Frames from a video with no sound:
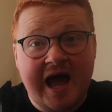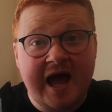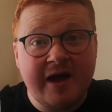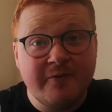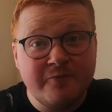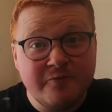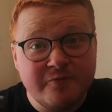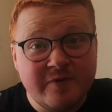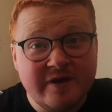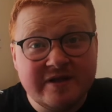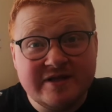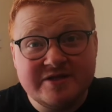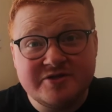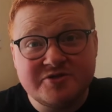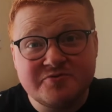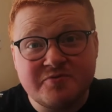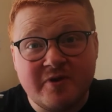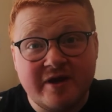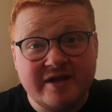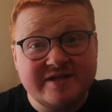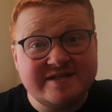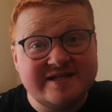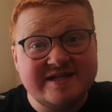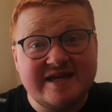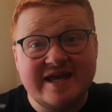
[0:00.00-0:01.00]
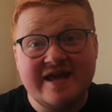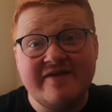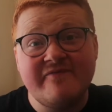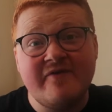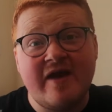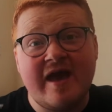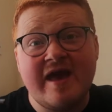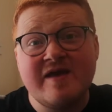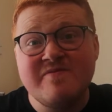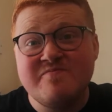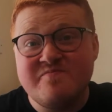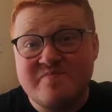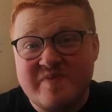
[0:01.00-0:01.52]
I really just wanted to give
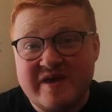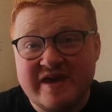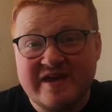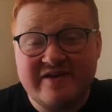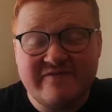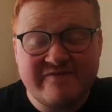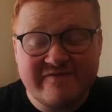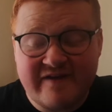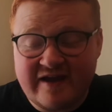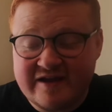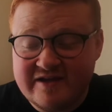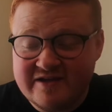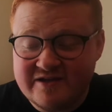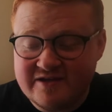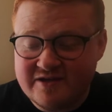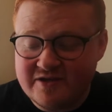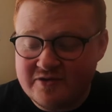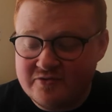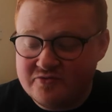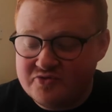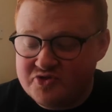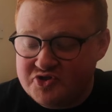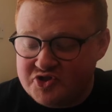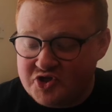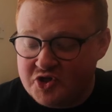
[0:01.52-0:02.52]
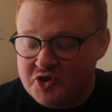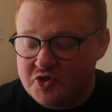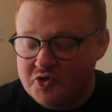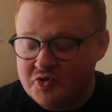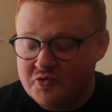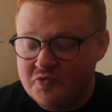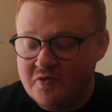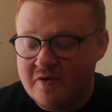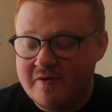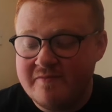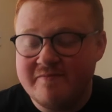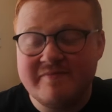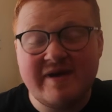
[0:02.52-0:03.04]
a big thank you
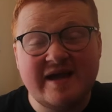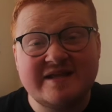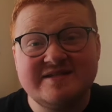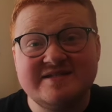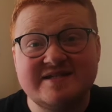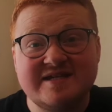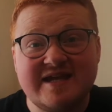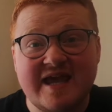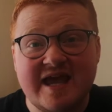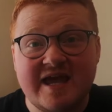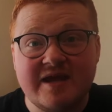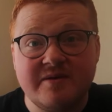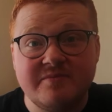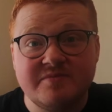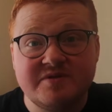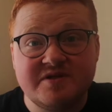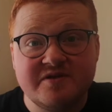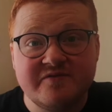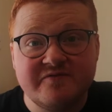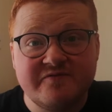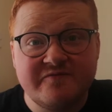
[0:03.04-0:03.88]
to Manscaped